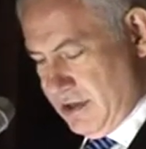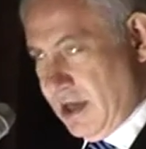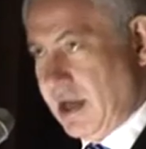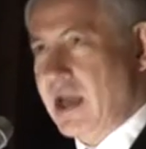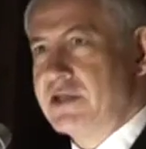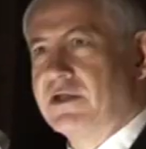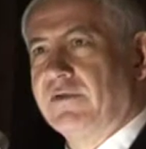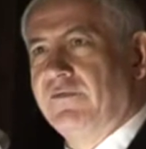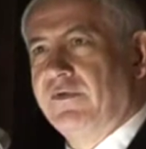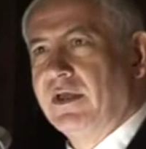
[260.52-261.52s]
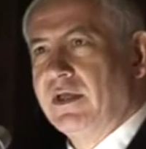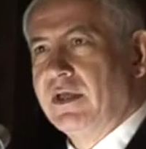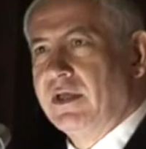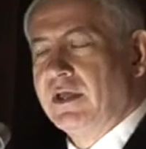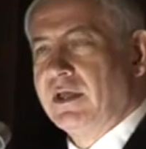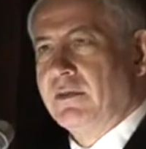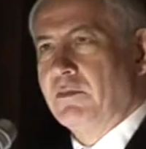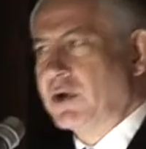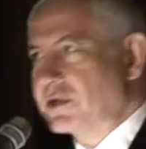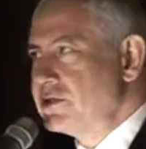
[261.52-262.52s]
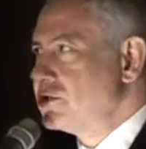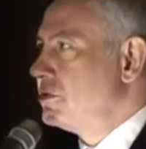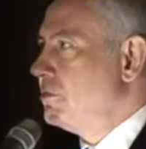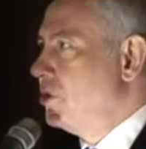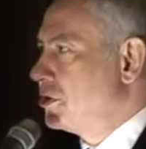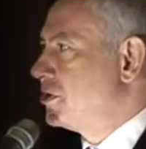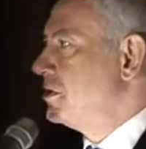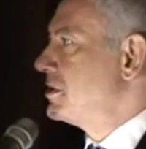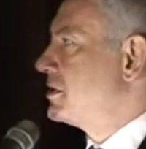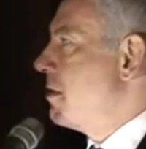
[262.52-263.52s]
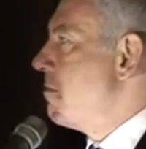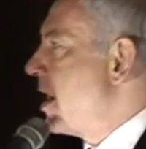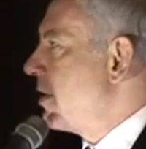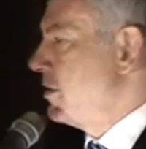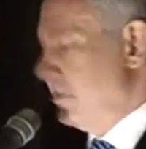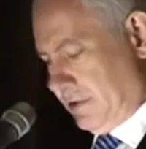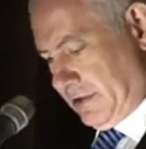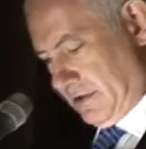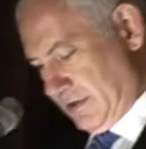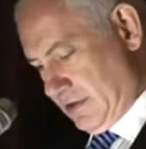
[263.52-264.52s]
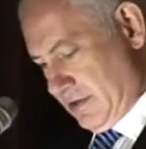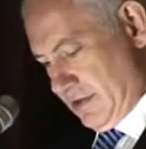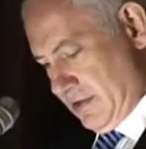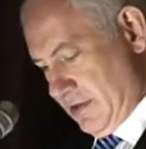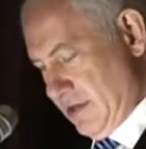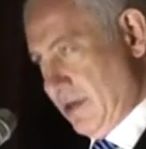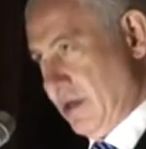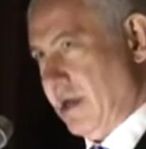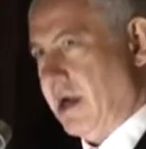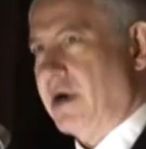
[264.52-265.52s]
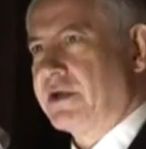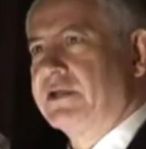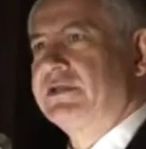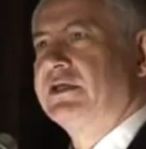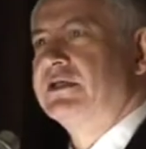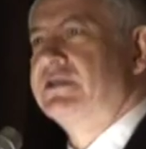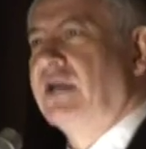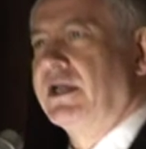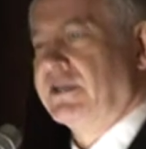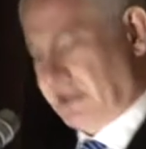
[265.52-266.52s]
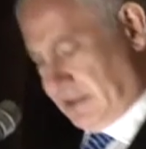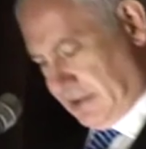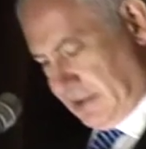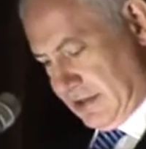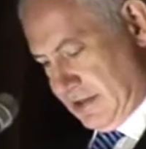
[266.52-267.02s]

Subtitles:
An age of merchants and mariners, artists and scientists.